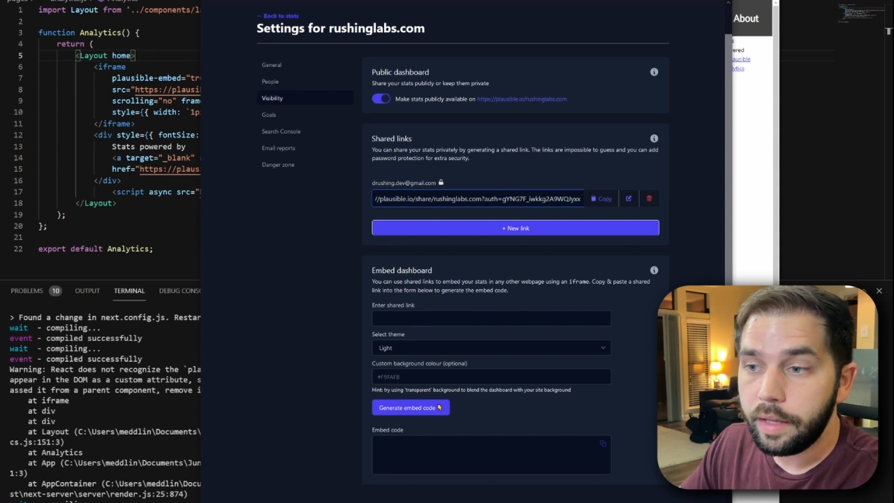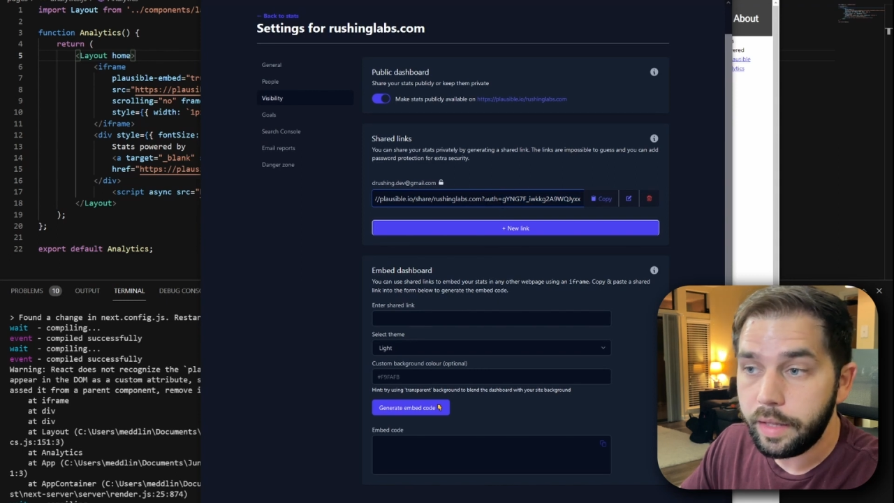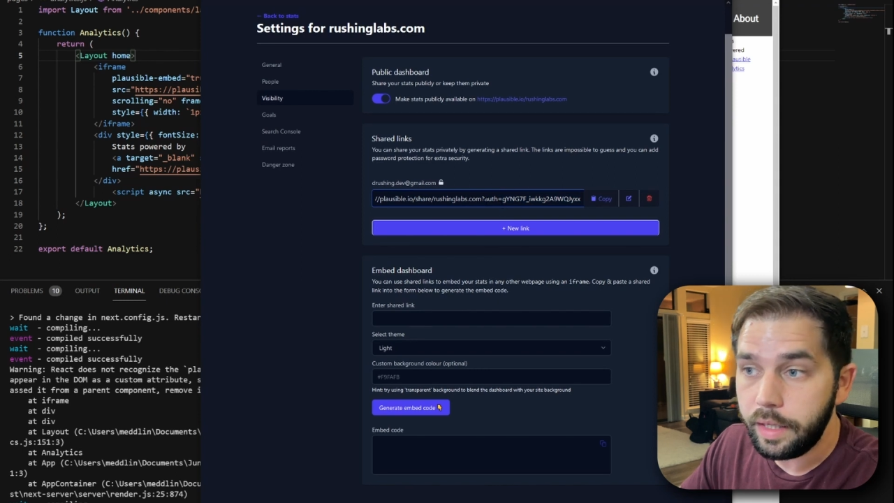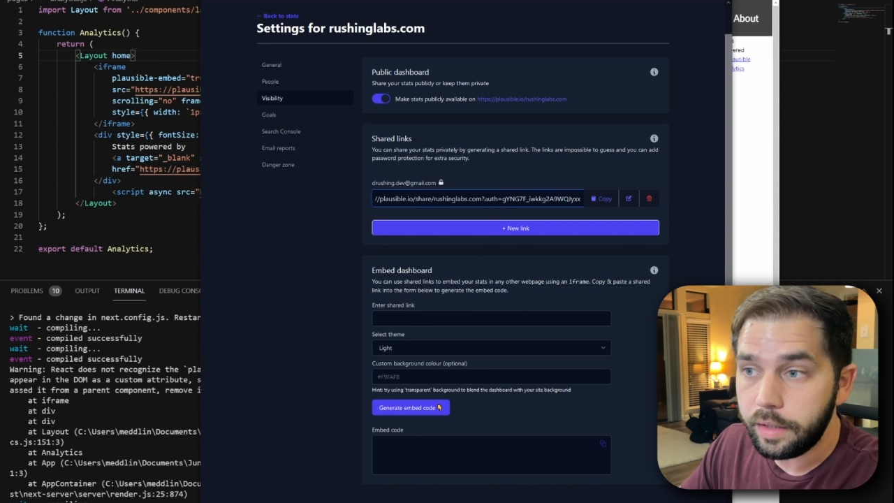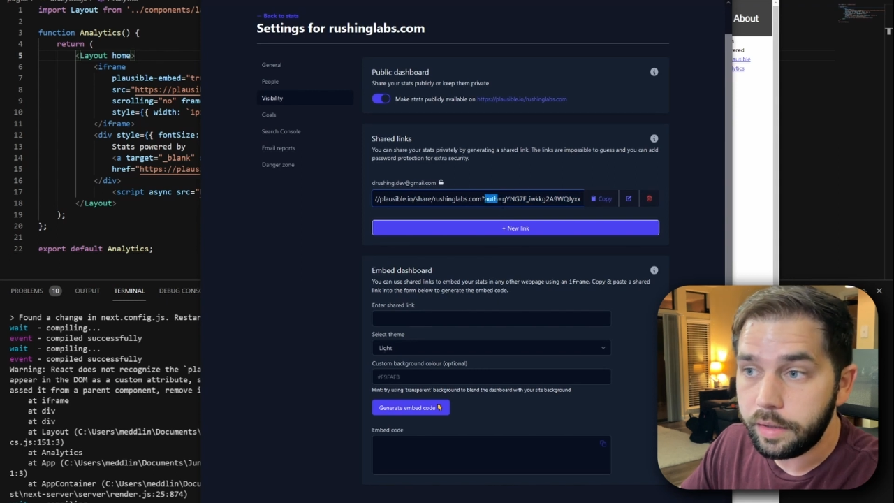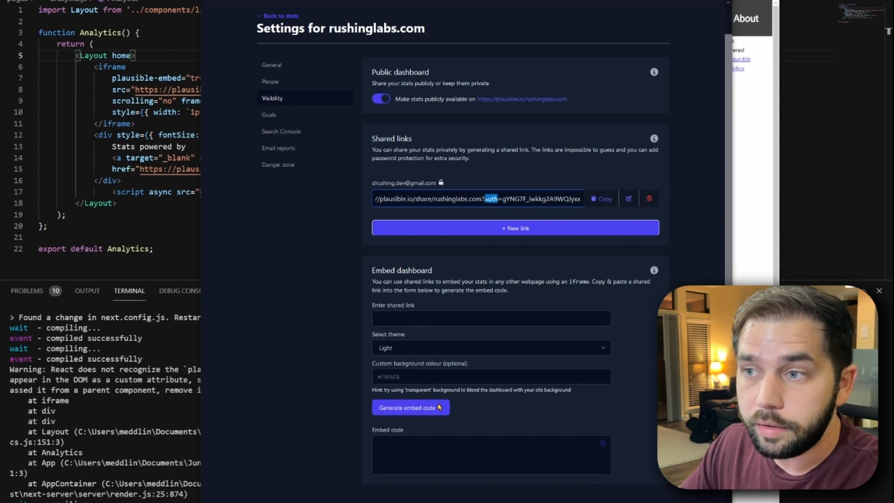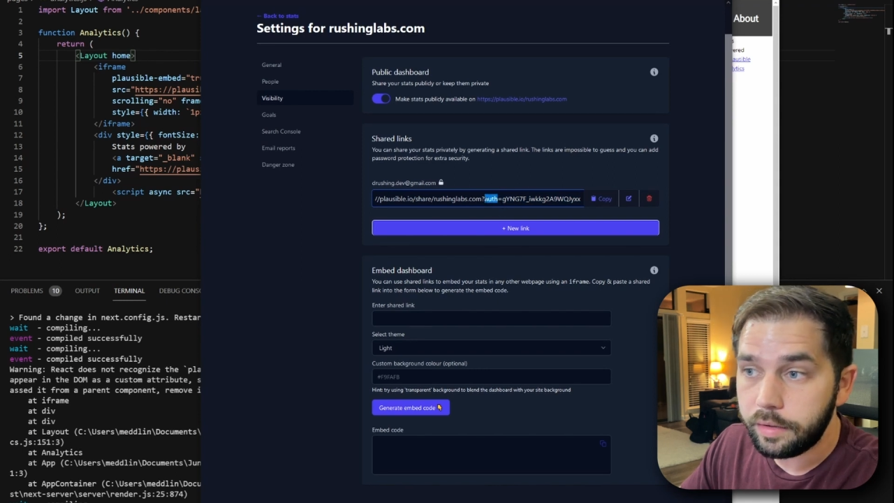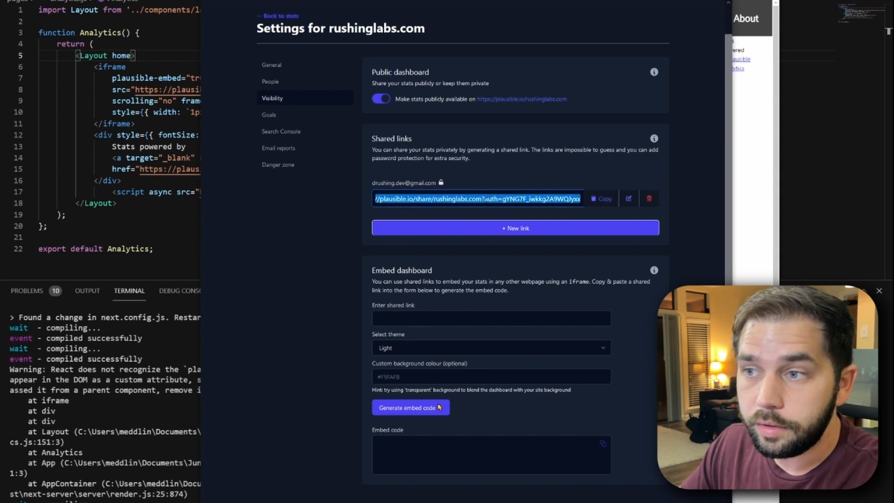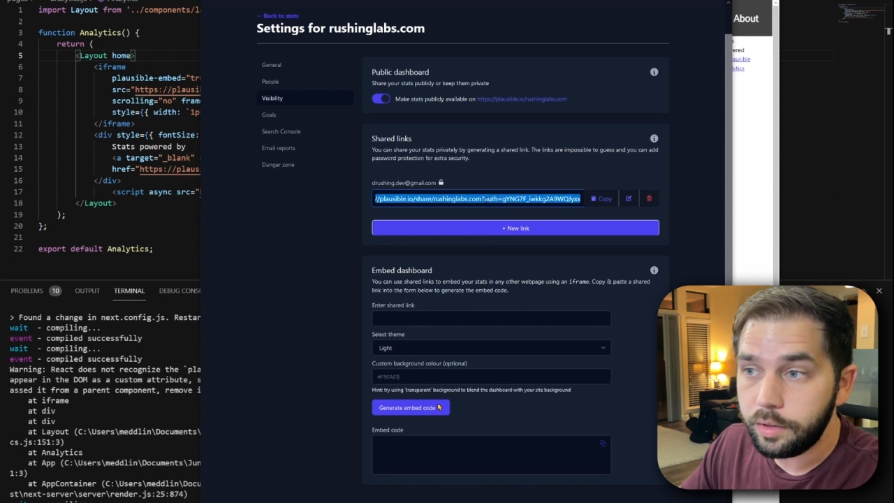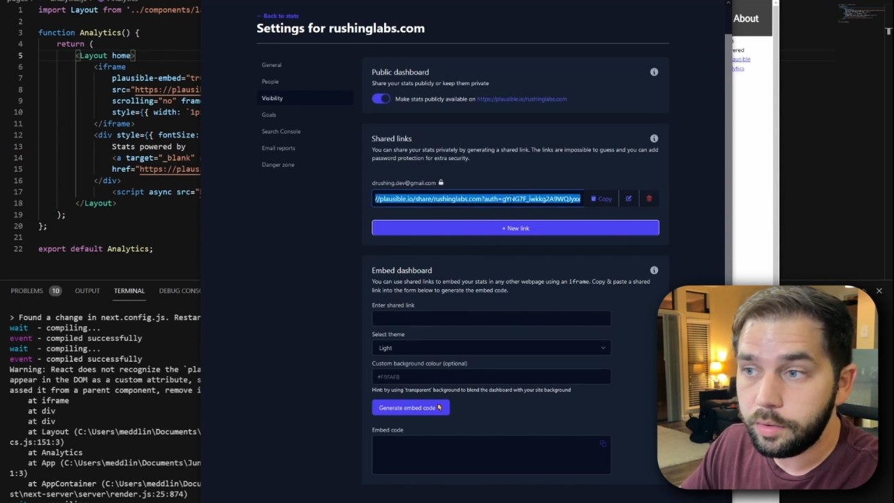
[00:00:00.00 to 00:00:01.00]
Then
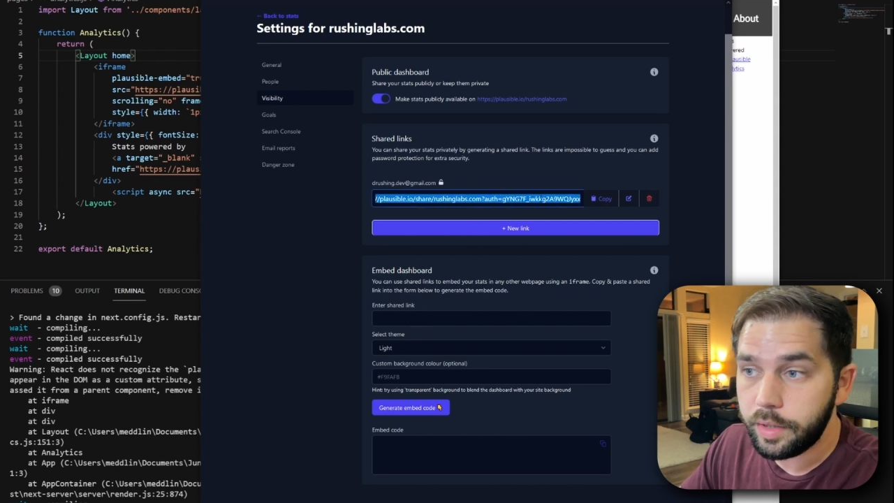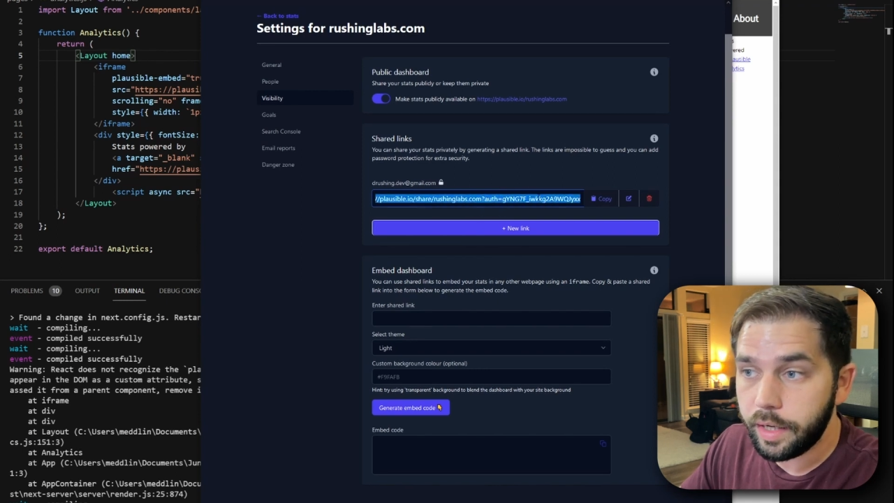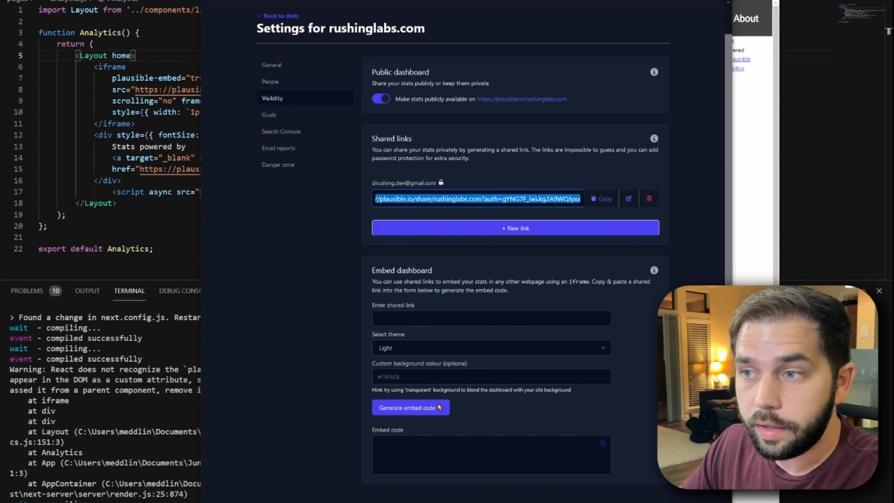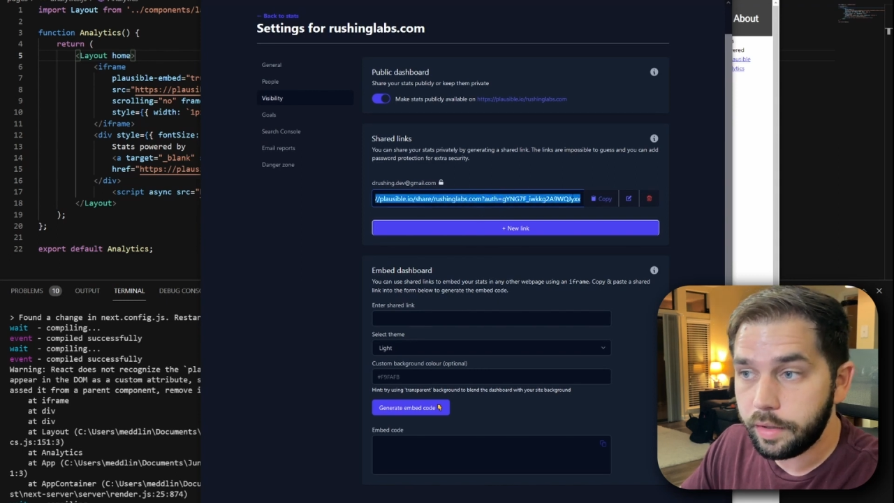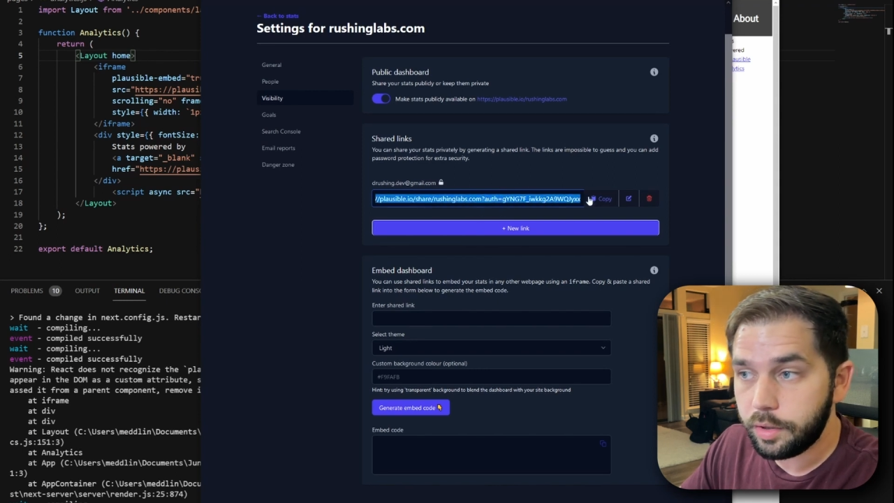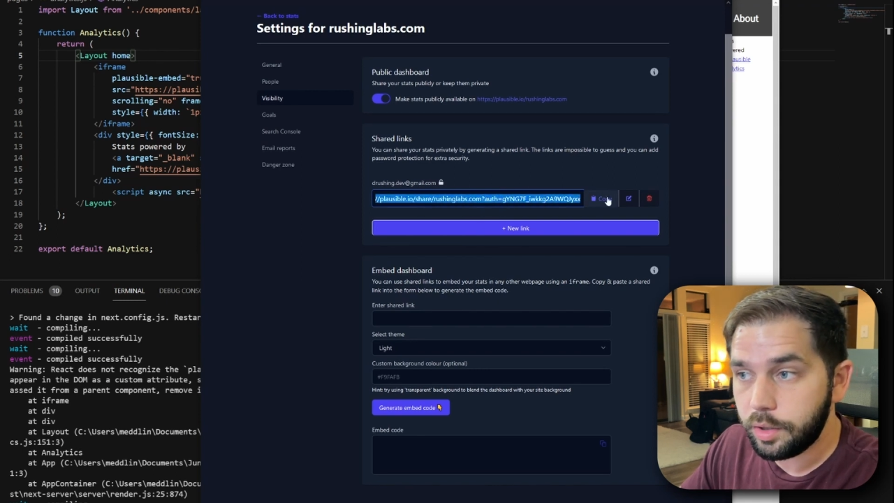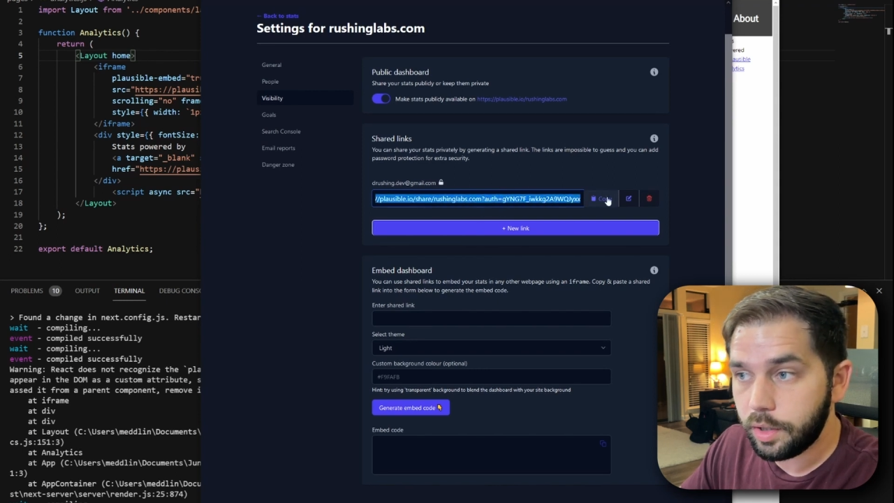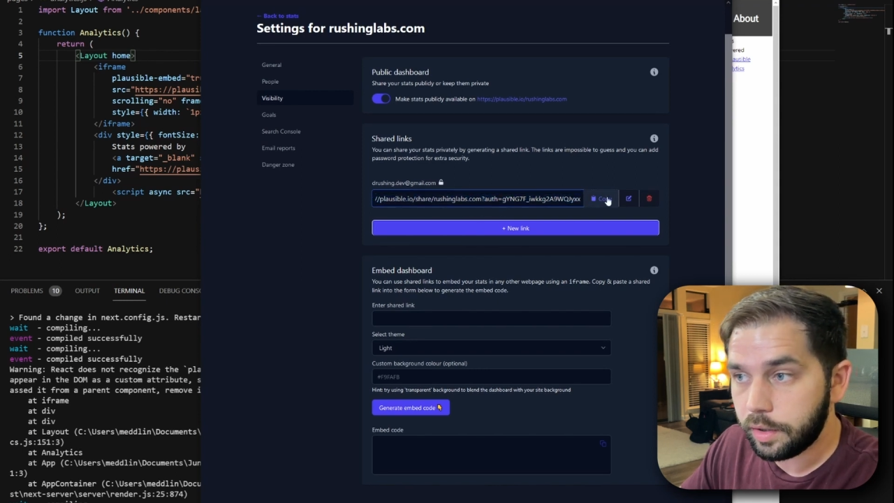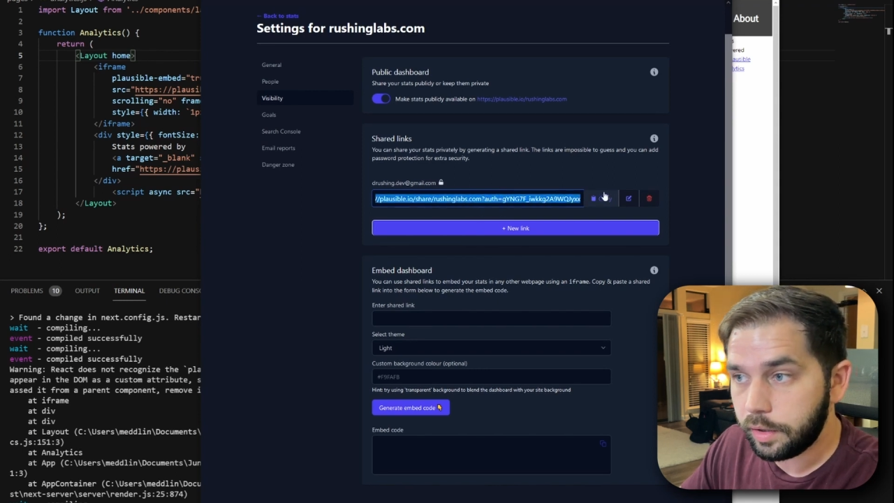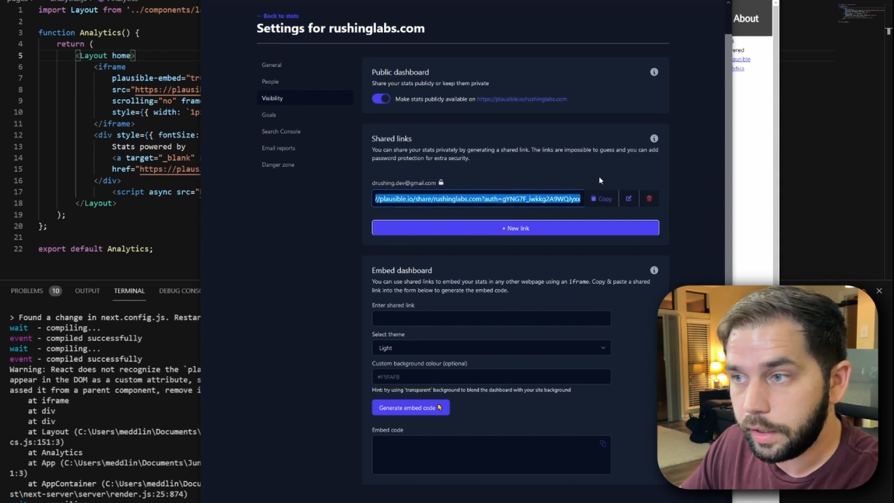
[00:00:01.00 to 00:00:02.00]
you take this shared